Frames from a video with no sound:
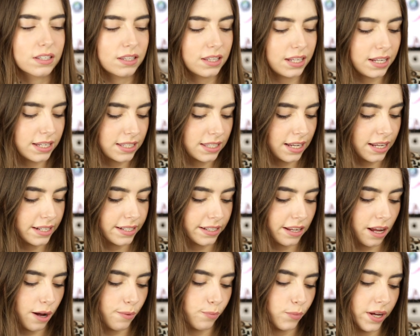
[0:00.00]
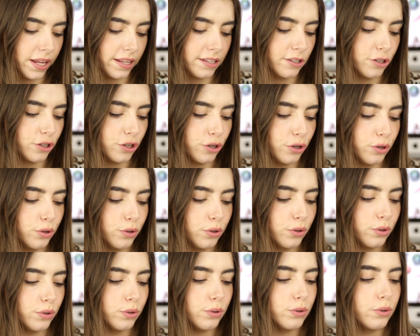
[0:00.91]
These sets come with
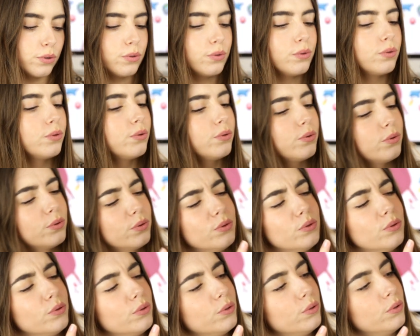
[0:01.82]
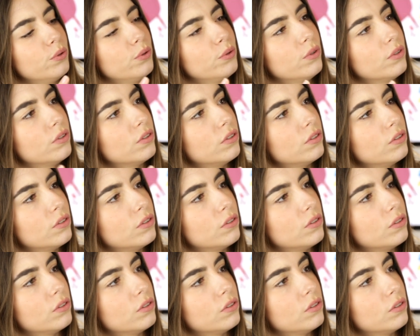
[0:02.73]
two